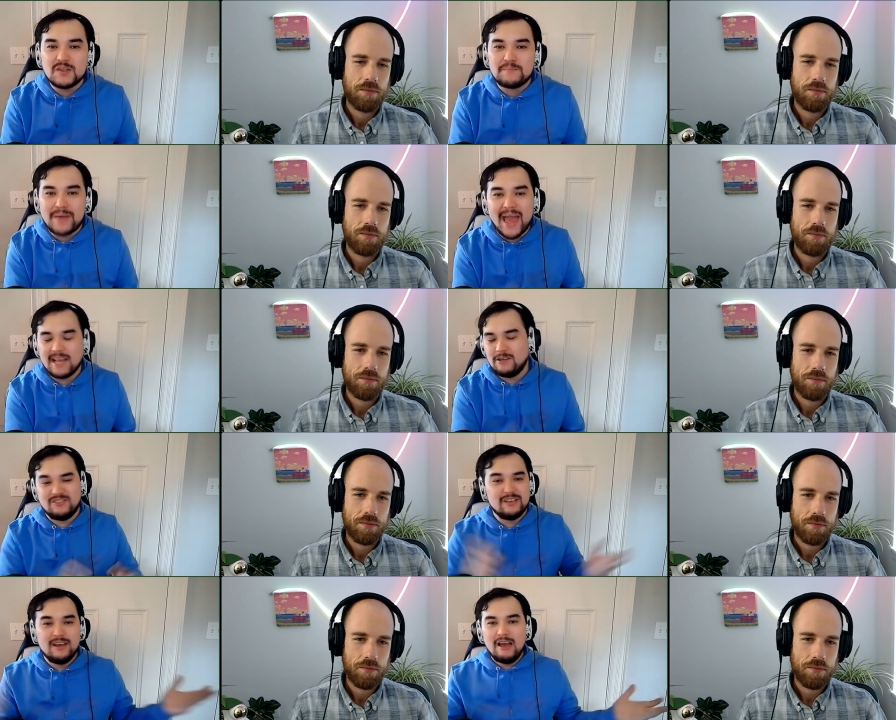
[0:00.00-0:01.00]
Speaker 1: the
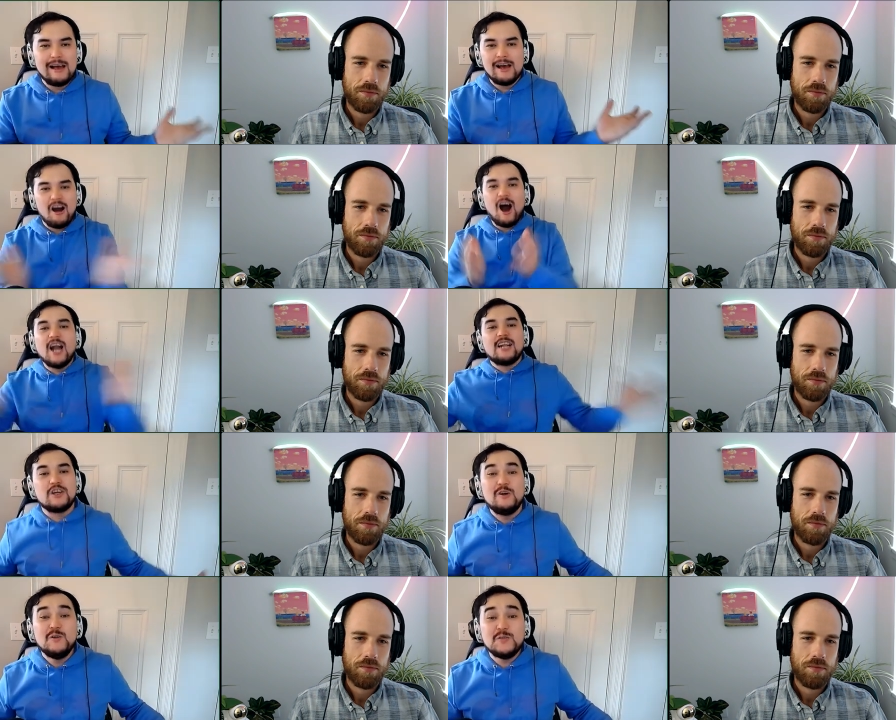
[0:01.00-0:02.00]
bangers." On a
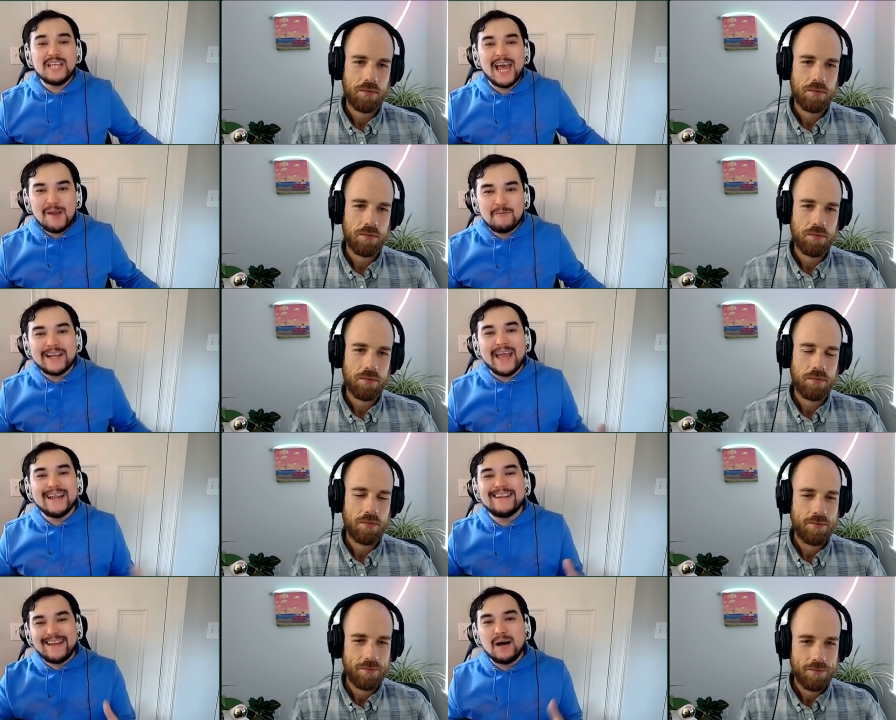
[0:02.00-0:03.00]
Tuesday, we're getting
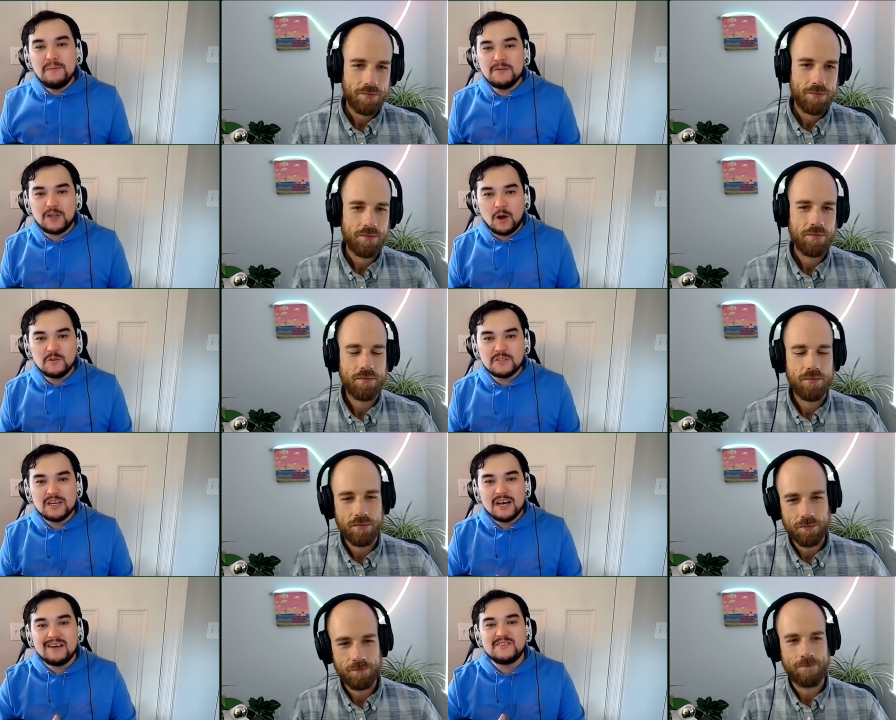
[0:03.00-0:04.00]
a double dose
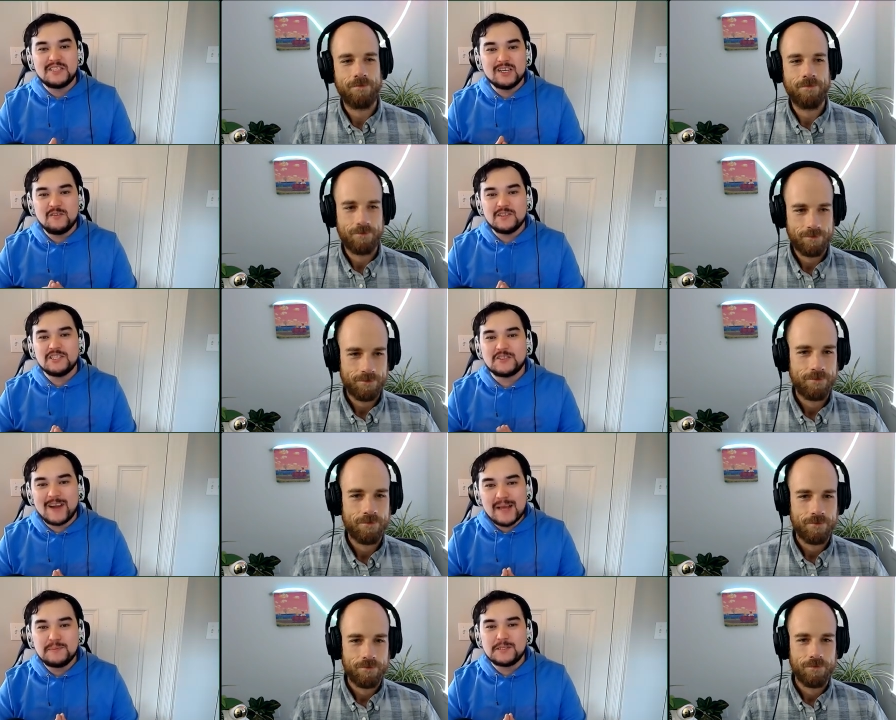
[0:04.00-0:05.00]
of silver
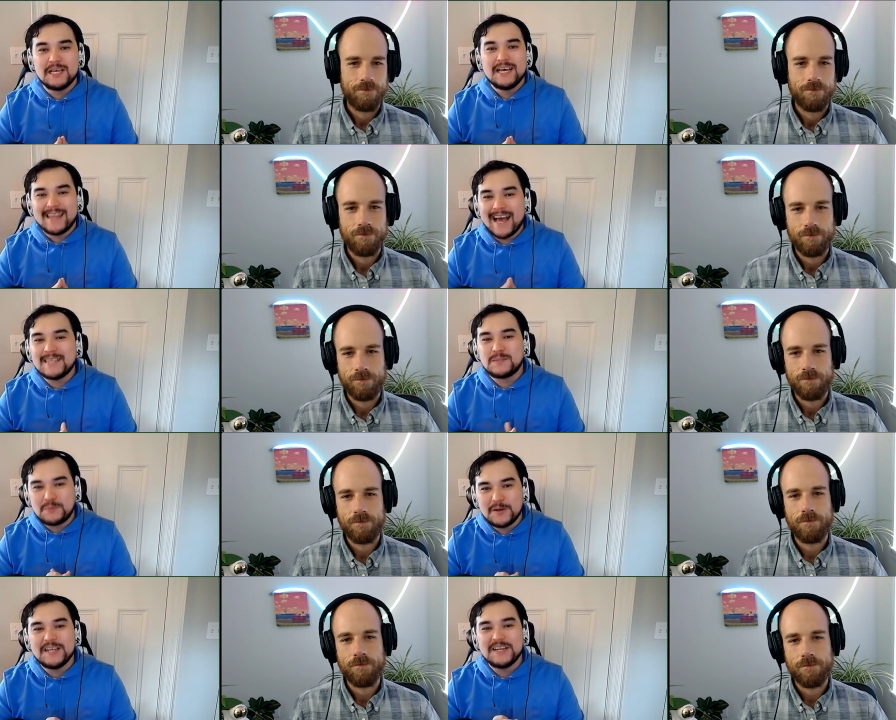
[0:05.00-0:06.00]
scrapes. That's
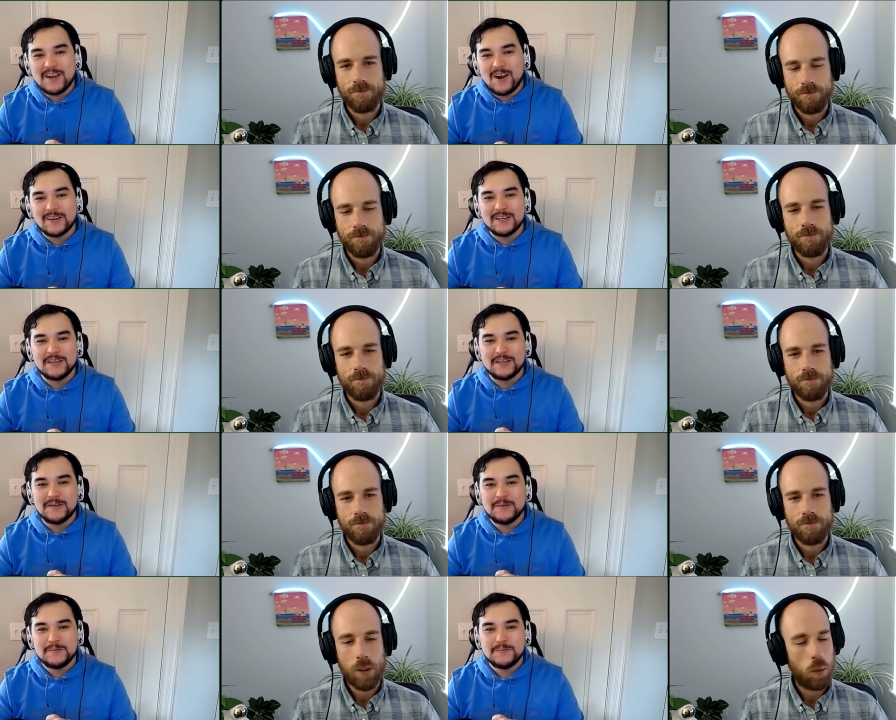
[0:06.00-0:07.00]
pretty
Speaker 2: darn good.
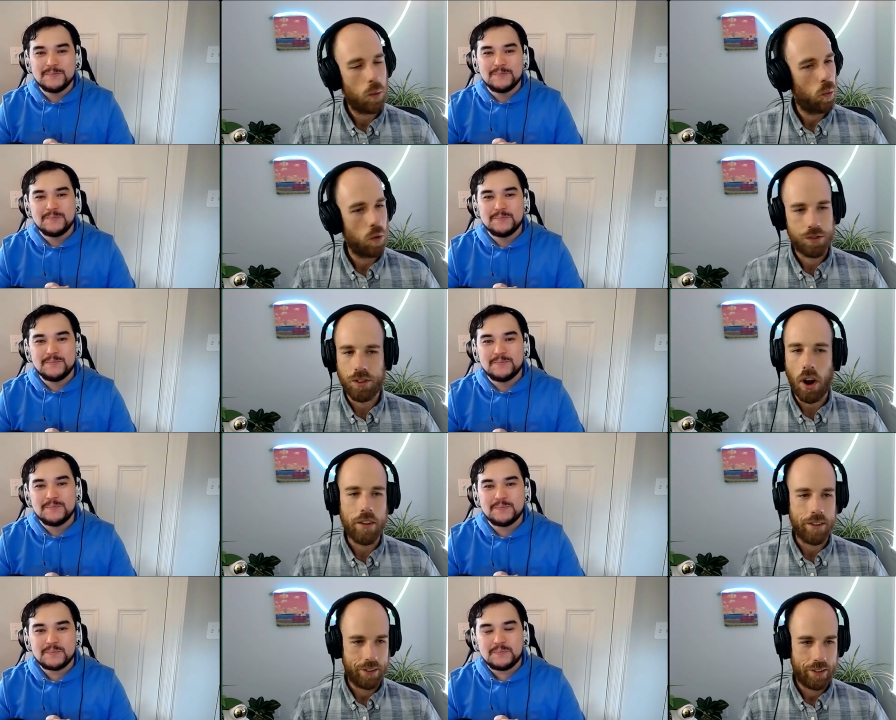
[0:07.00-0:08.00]
We're
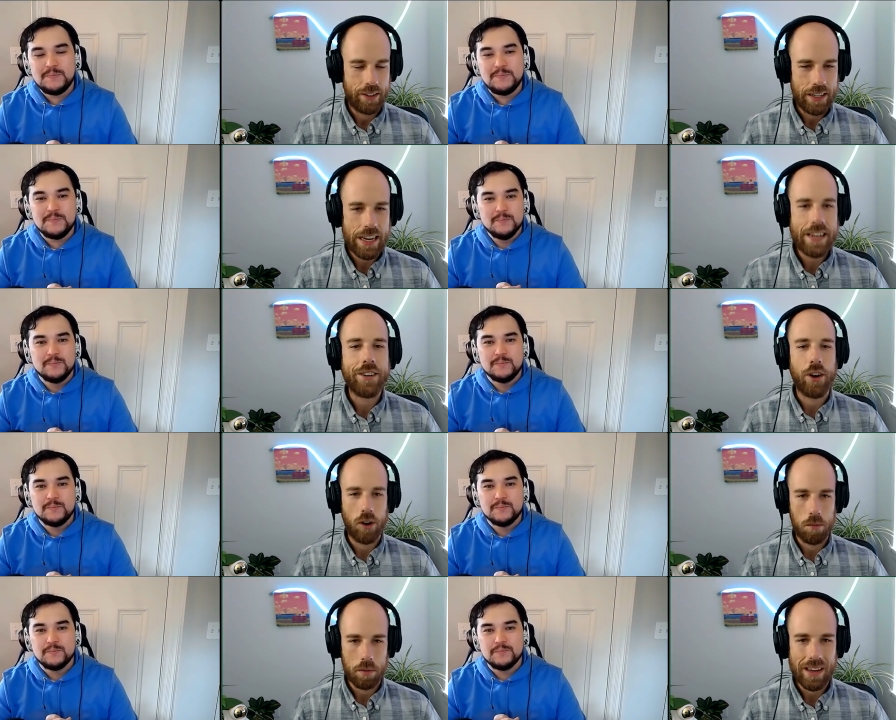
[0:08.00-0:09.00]
starting in
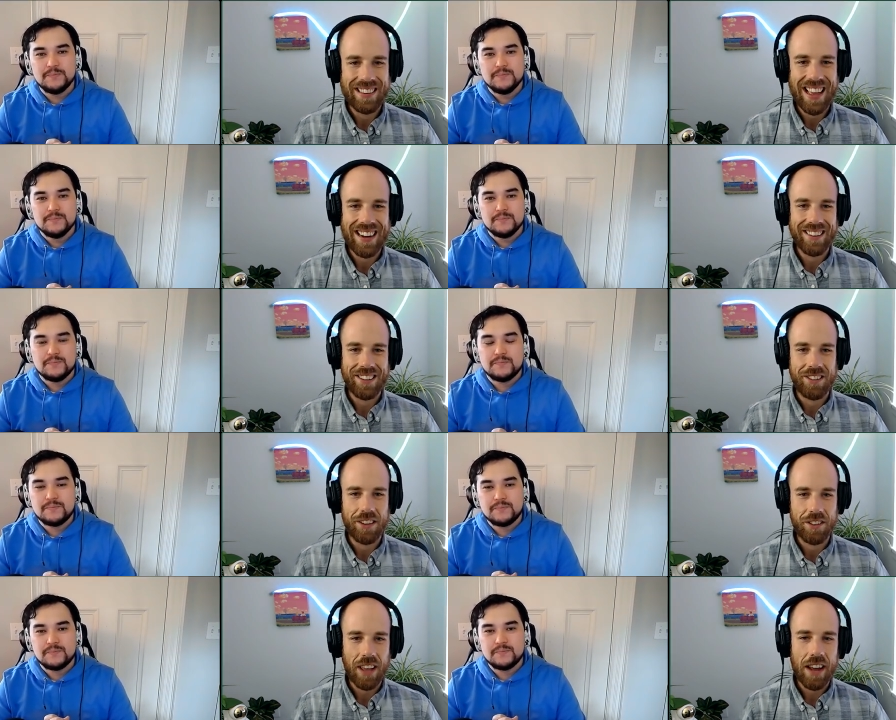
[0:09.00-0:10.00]
Europe in that
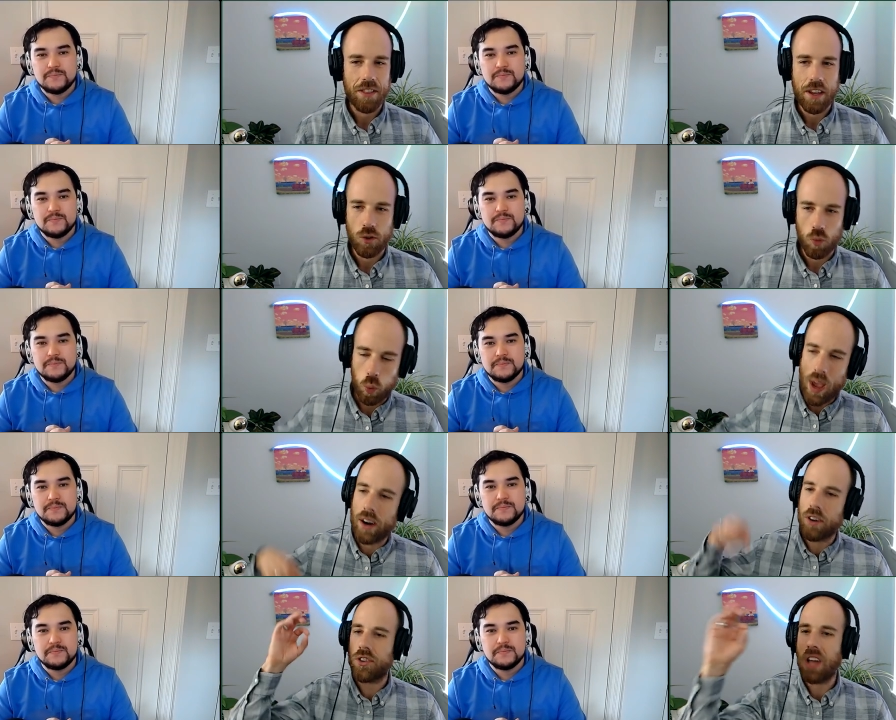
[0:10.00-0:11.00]
LEC side of things.
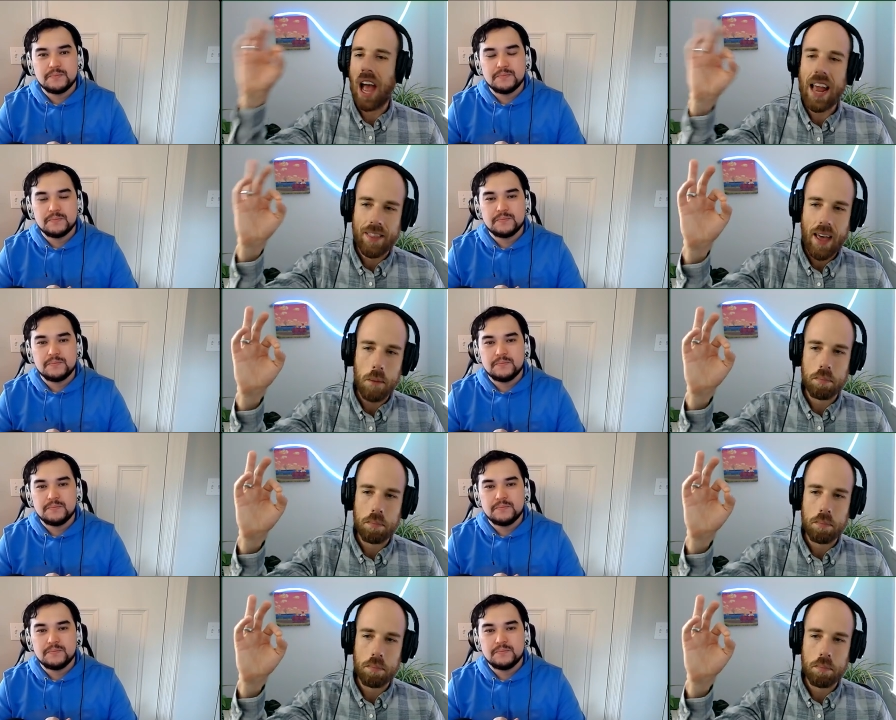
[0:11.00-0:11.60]
Winner's side of that